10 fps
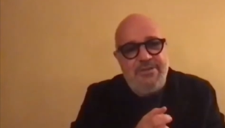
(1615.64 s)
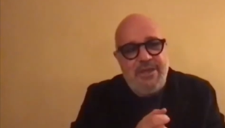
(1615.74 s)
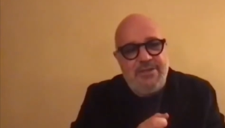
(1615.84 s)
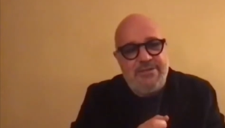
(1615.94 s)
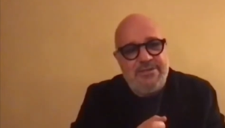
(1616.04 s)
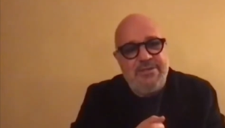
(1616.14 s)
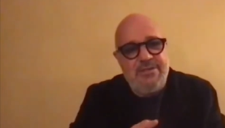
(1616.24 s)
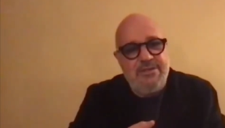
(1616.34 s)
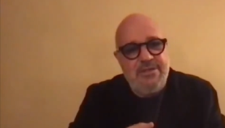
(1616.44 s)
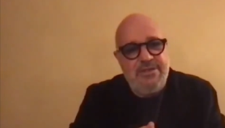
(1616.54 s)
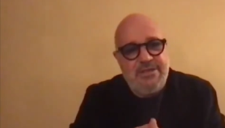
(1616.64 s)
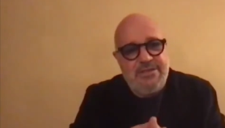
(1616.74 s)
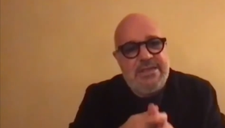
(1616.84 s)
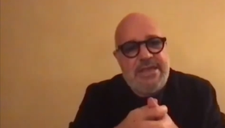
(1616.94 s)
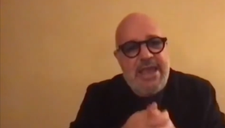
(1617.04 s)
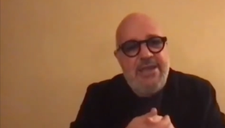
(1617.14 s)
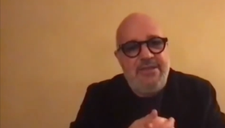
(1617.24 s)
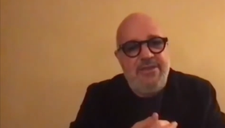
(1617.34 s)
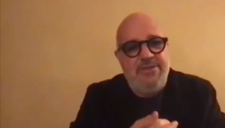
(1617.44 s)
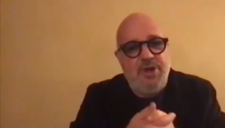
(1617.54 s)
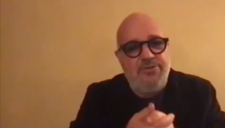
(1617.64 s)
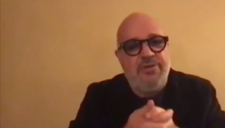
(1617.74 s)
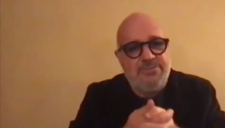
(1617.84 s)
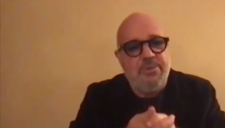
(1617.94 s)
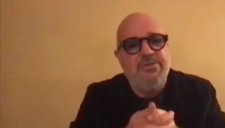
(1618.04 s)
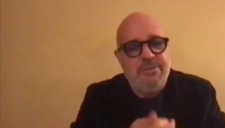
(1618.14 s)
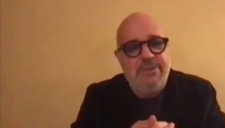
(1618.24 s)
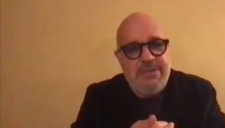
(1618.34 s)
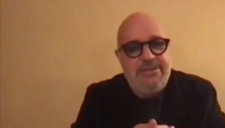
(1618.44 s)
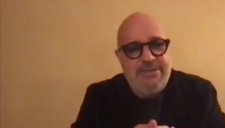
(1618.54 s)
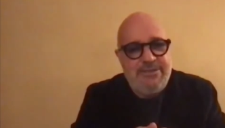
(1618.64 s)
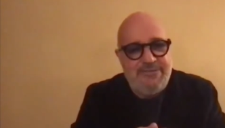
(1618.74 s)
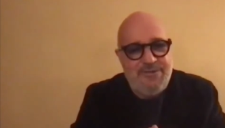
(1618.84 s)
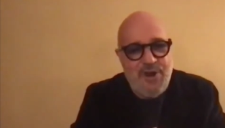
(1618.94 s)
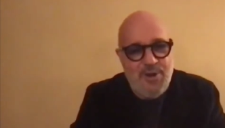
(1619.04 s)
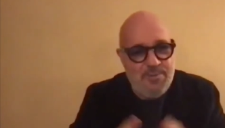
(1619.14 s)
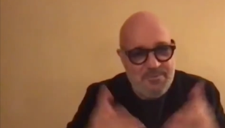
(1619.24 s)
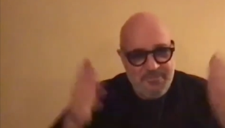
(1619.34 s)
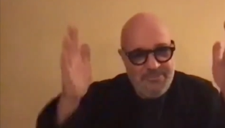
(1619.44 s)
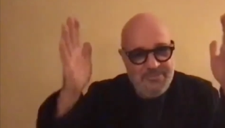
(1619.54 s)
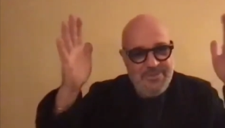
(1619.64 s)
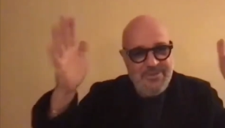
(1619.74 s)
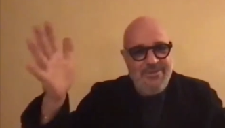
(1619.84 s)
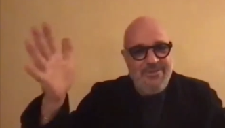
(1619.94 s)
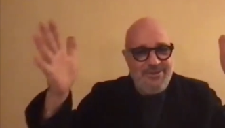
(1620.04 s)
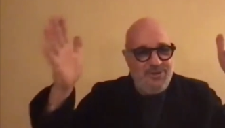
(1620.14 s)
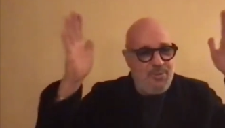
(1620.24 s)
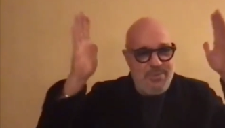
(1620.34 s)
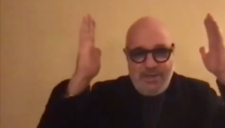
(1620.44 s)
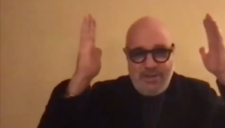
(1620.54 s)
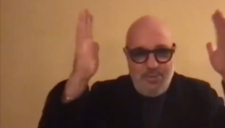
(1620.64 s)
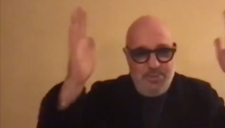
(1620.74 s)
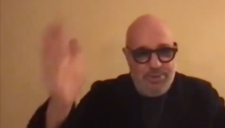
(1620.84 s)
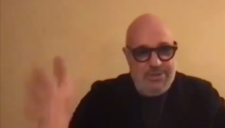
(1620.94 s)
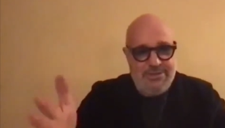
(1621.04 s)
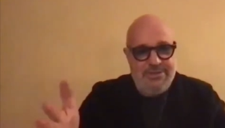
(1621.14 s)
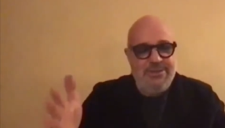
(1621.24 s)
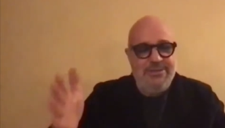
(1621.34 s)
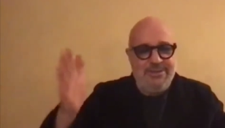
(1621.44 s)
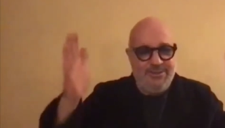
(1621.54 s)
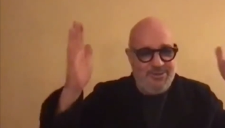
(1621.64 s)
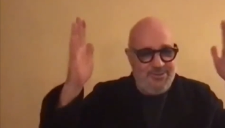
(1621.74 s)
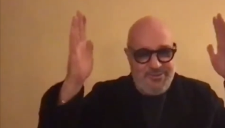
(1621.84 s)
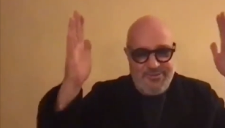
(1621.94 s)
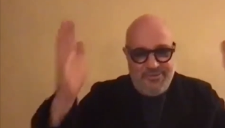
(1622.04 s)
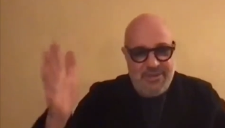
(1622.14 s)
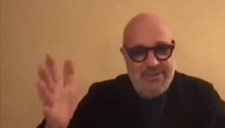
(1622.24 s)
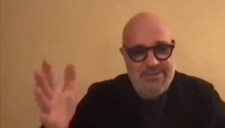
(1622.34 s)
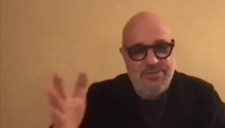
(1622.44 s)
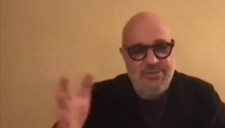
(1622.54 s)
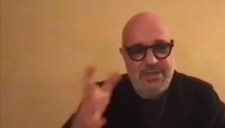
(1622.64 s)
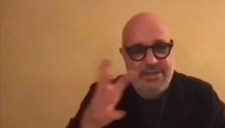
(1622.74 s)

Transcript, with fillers: that is again the not responsibility from European community, from things to take